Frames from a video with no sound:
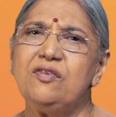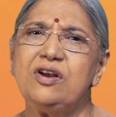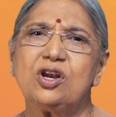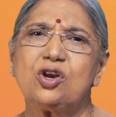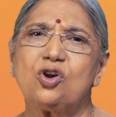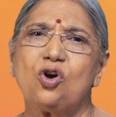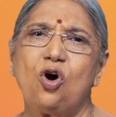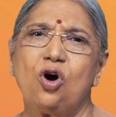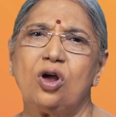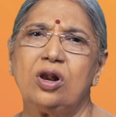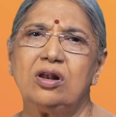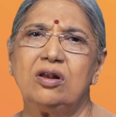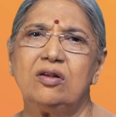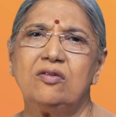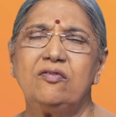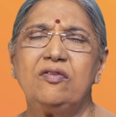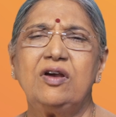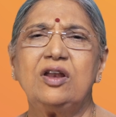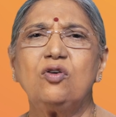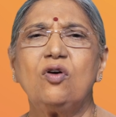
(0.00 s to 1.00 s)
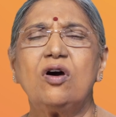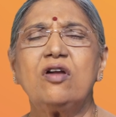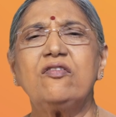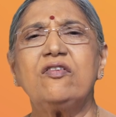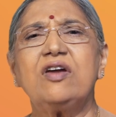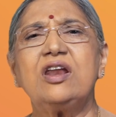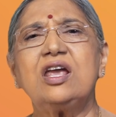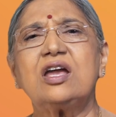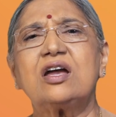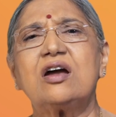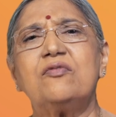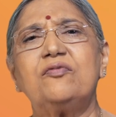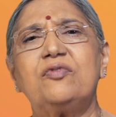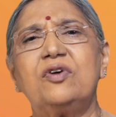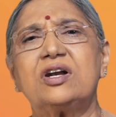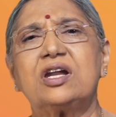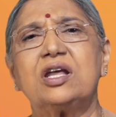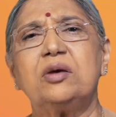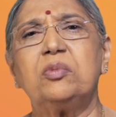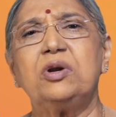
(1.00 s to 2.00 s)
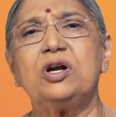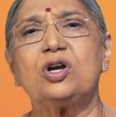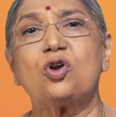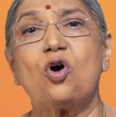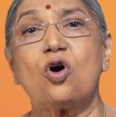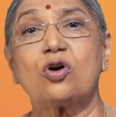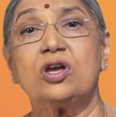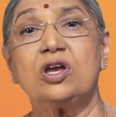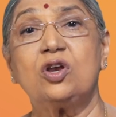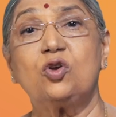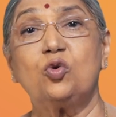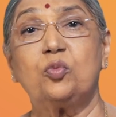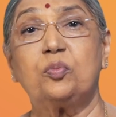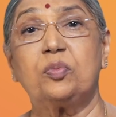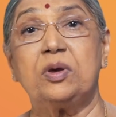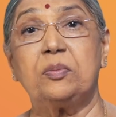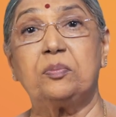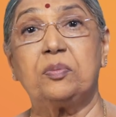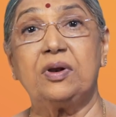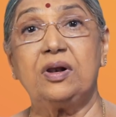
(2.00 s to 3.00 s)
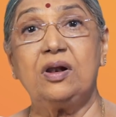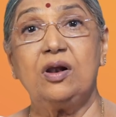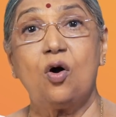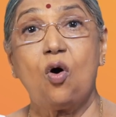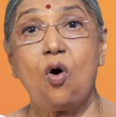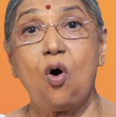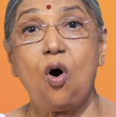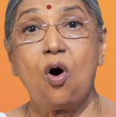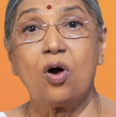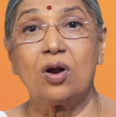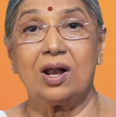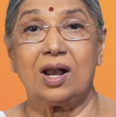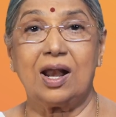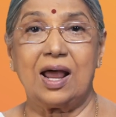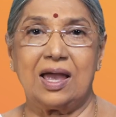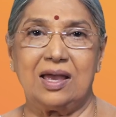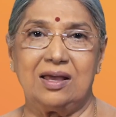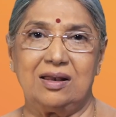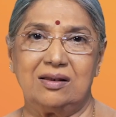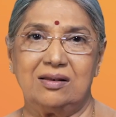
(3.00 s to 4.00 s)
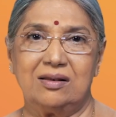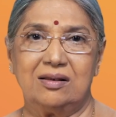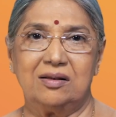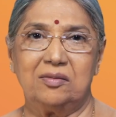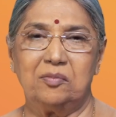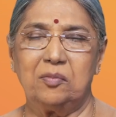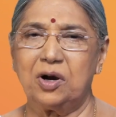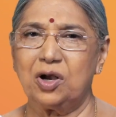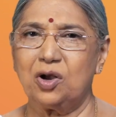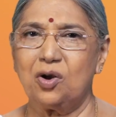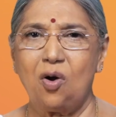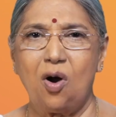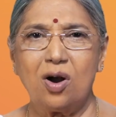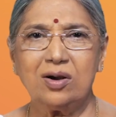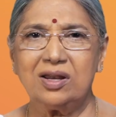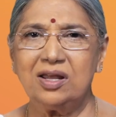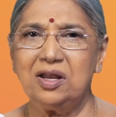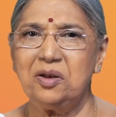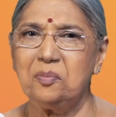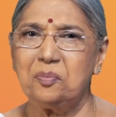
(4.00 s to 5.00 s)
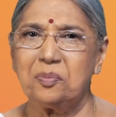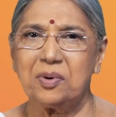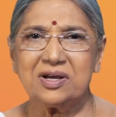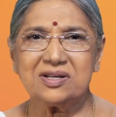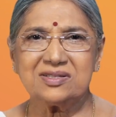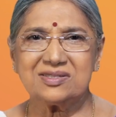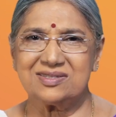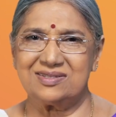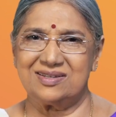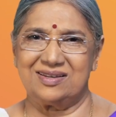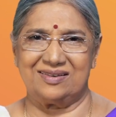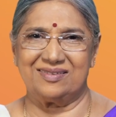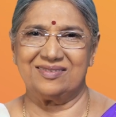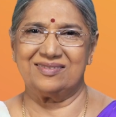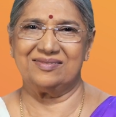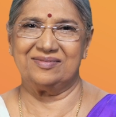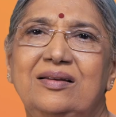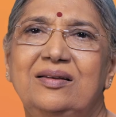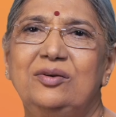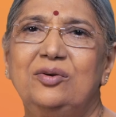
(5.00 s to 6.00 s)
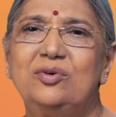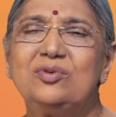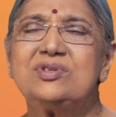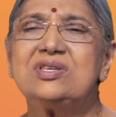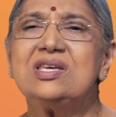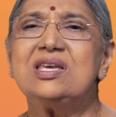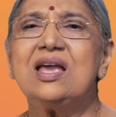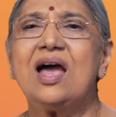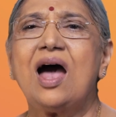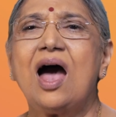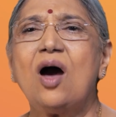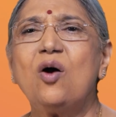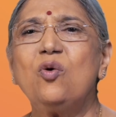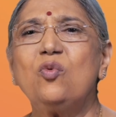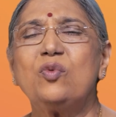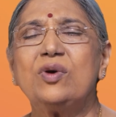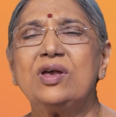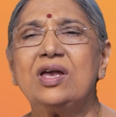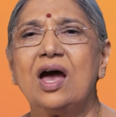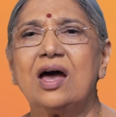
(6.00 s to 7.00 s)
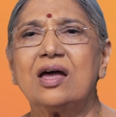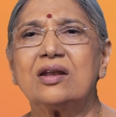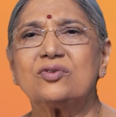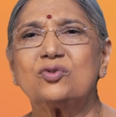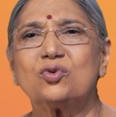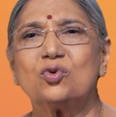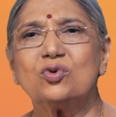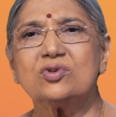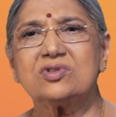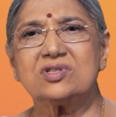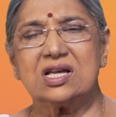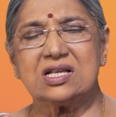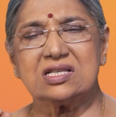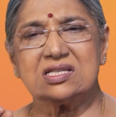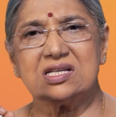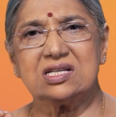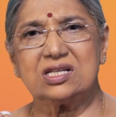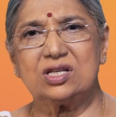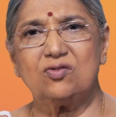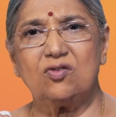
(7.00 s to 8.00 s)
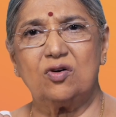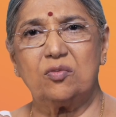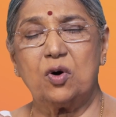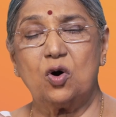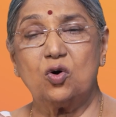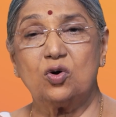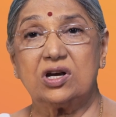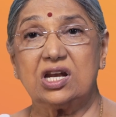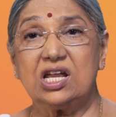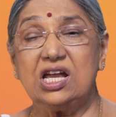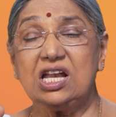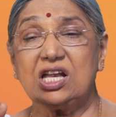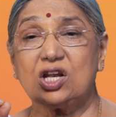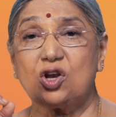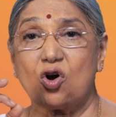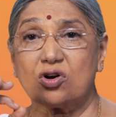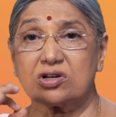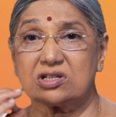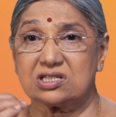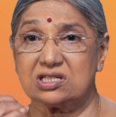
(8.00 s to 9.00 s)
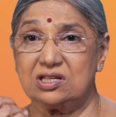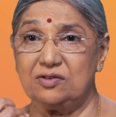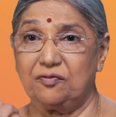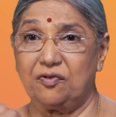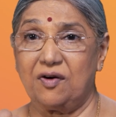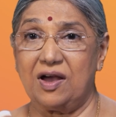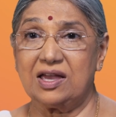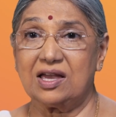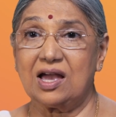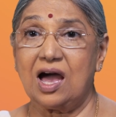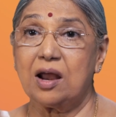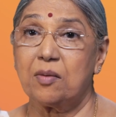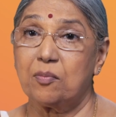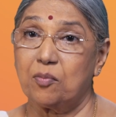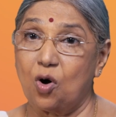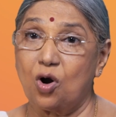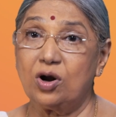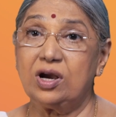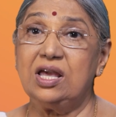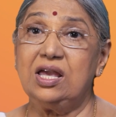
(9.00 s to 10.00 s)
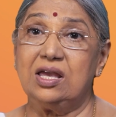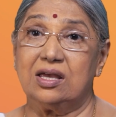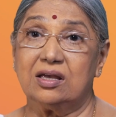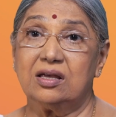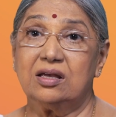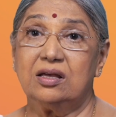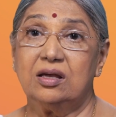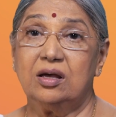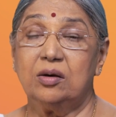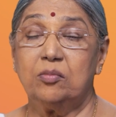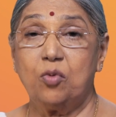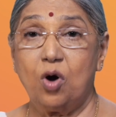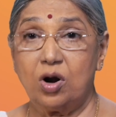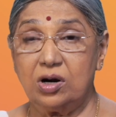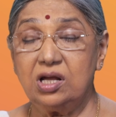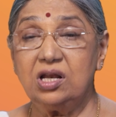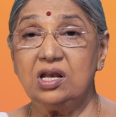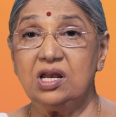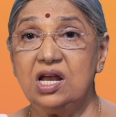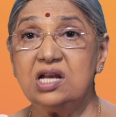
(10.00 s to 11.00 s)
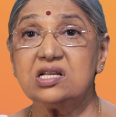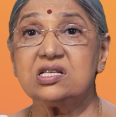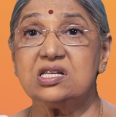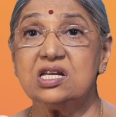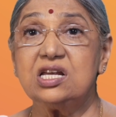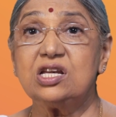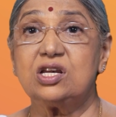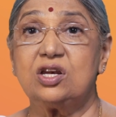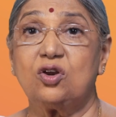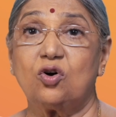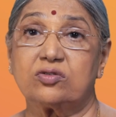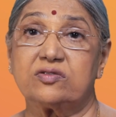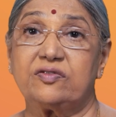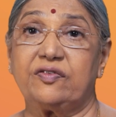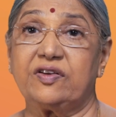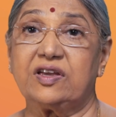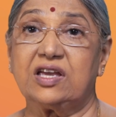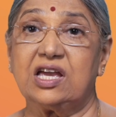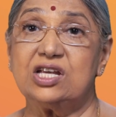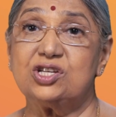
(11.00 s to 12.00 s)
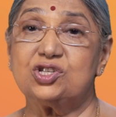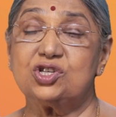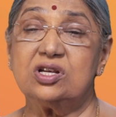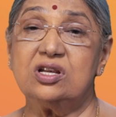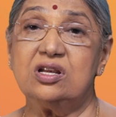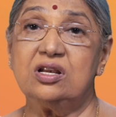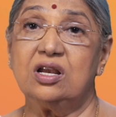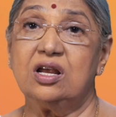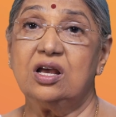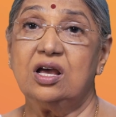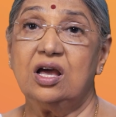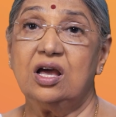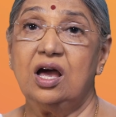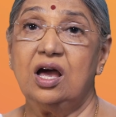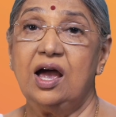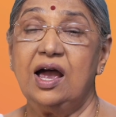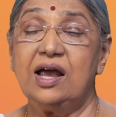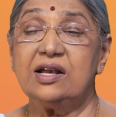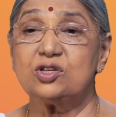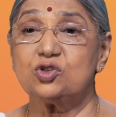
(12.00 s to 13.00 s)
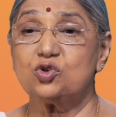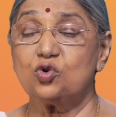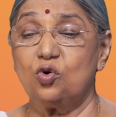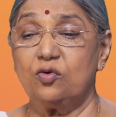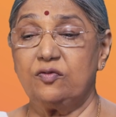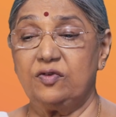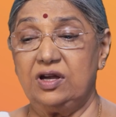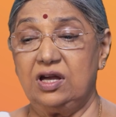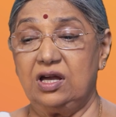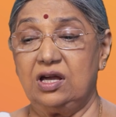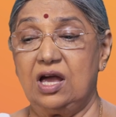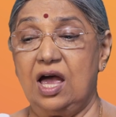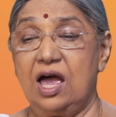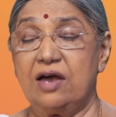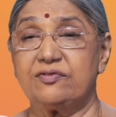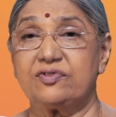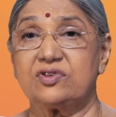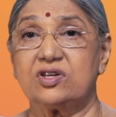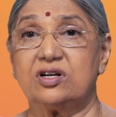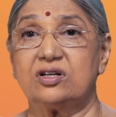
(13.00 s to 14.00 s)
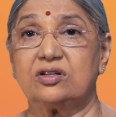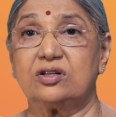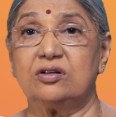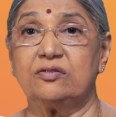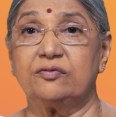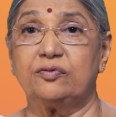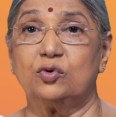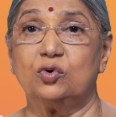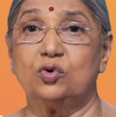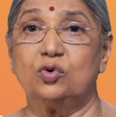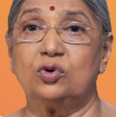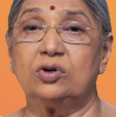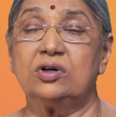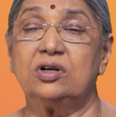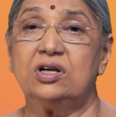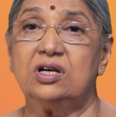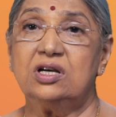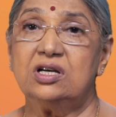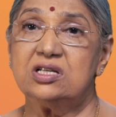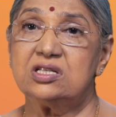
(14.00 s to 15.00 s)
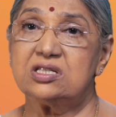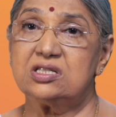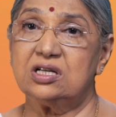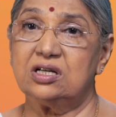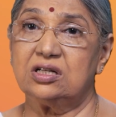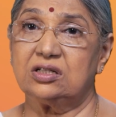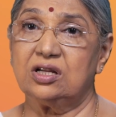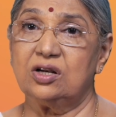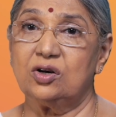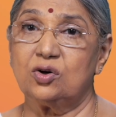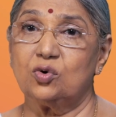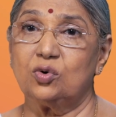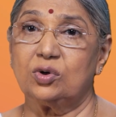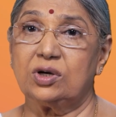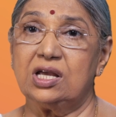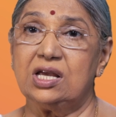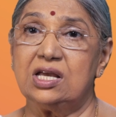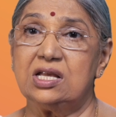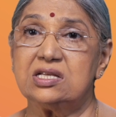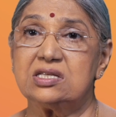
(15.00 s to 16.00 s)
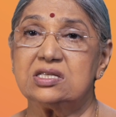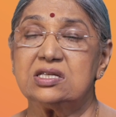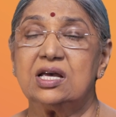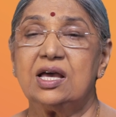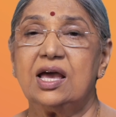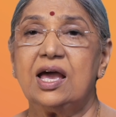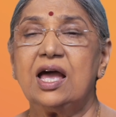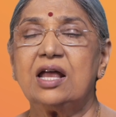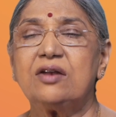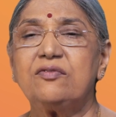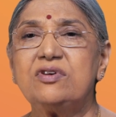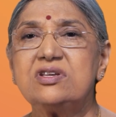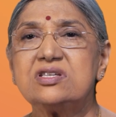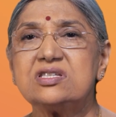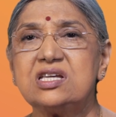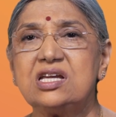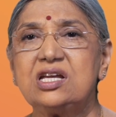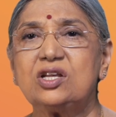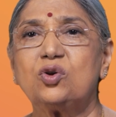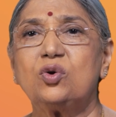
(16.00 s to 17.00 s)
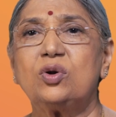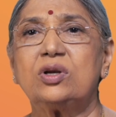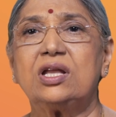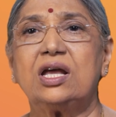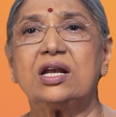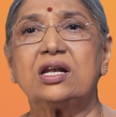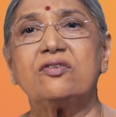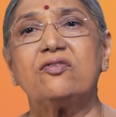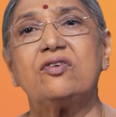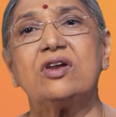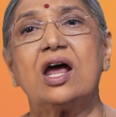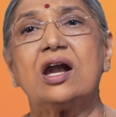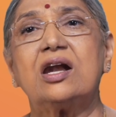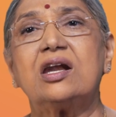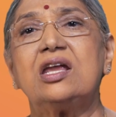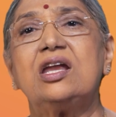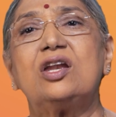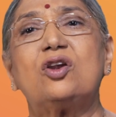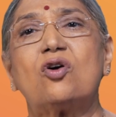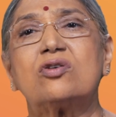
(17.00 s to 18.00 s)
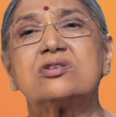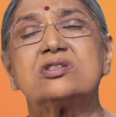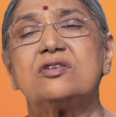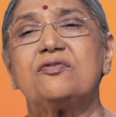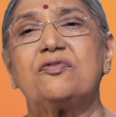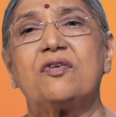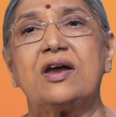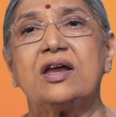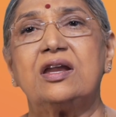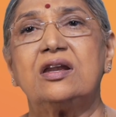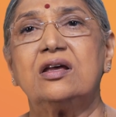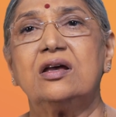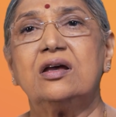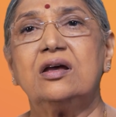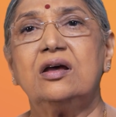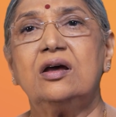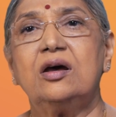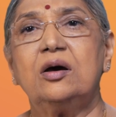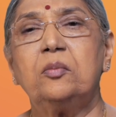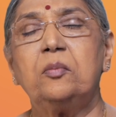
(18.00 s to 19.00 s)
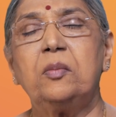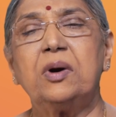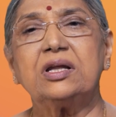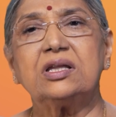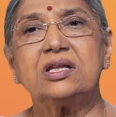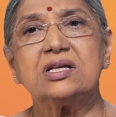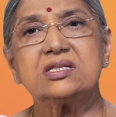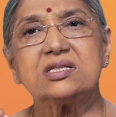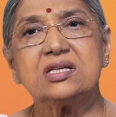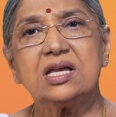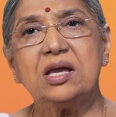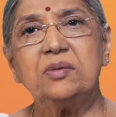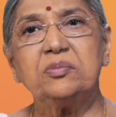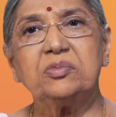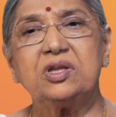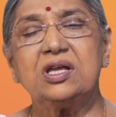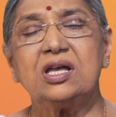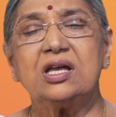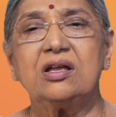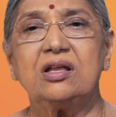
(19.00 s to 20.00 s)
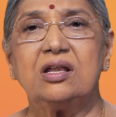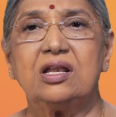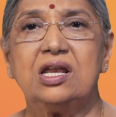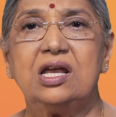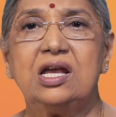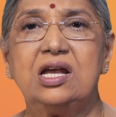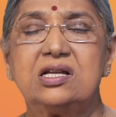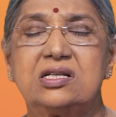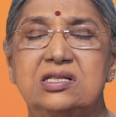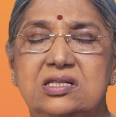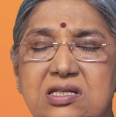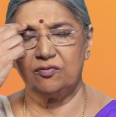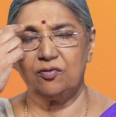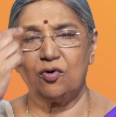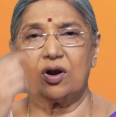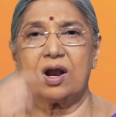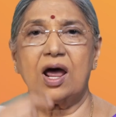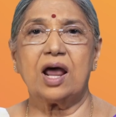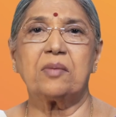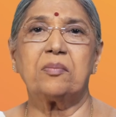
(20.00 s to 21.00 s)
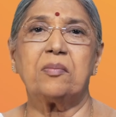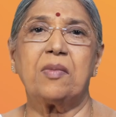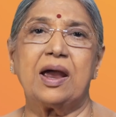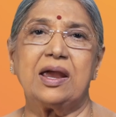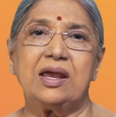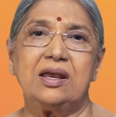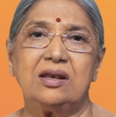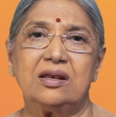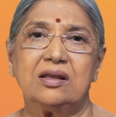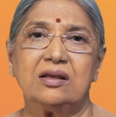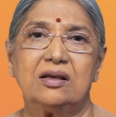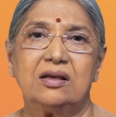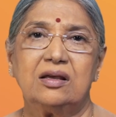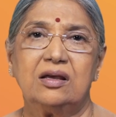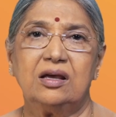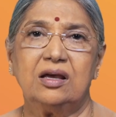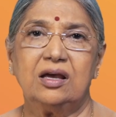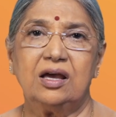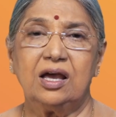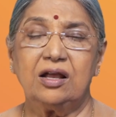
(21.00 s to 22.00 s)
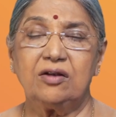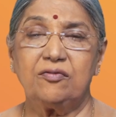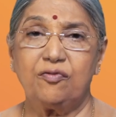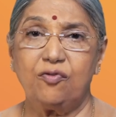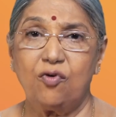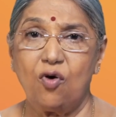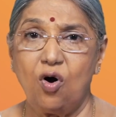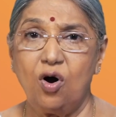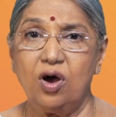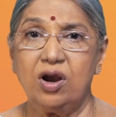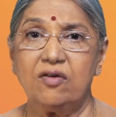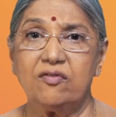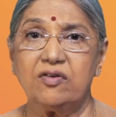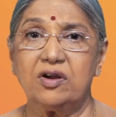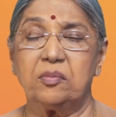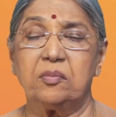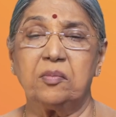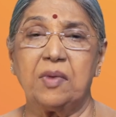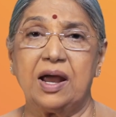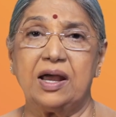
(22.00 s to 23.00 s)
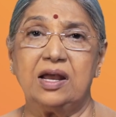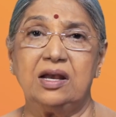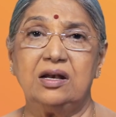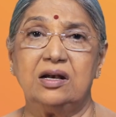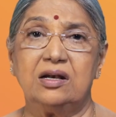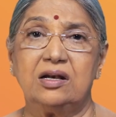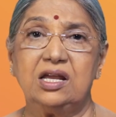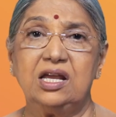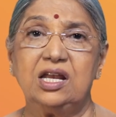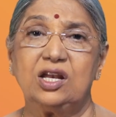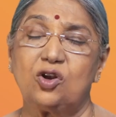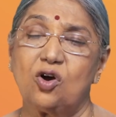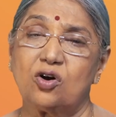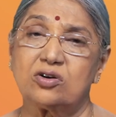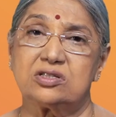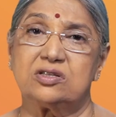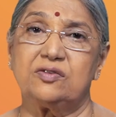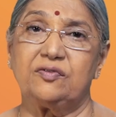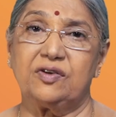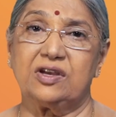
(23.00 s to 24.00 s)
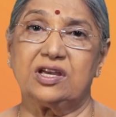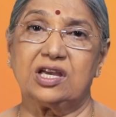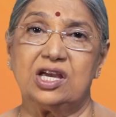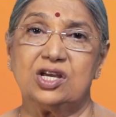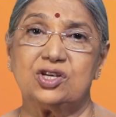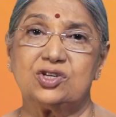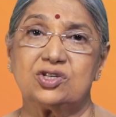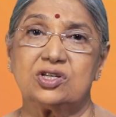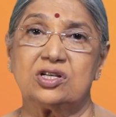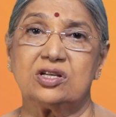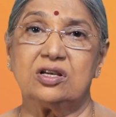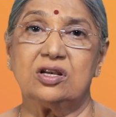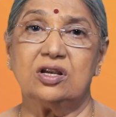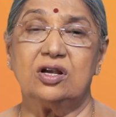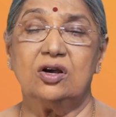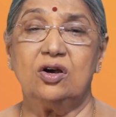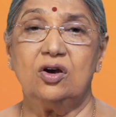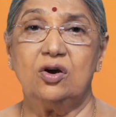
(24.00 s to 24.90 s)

withdrawal, when you are very comfortable talking to people online but not in person. You see how we are so sensitive about detoxifying our body. Body needs detoxification, and so we have certain food, certain routines, and we see to it that we are detoxified. But the same thing needs for our mind. And for our mind, detoxification